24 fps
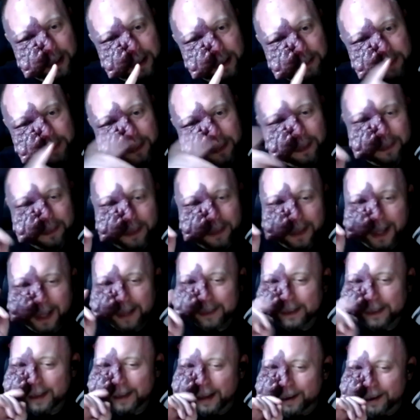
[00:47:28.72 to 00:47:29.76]

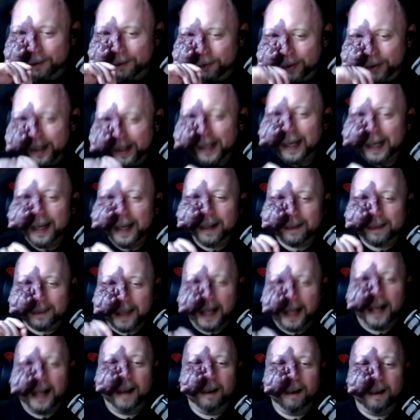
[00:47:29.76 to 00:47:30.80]
Did I really
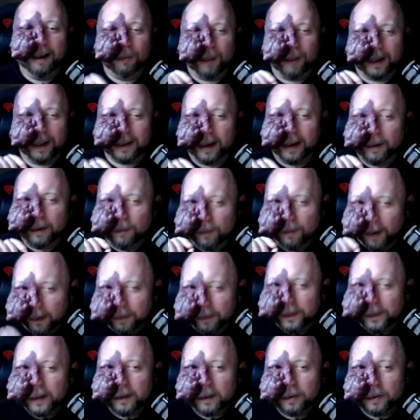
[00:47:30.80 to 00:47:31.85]
tell what I
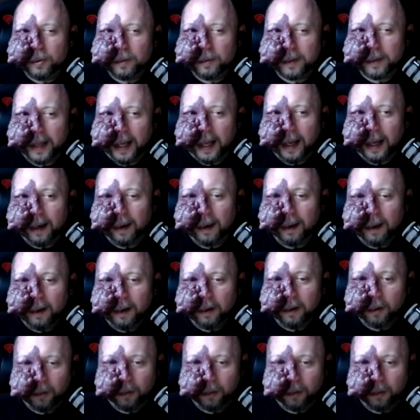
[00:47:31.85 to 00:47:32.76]
wanted to tell,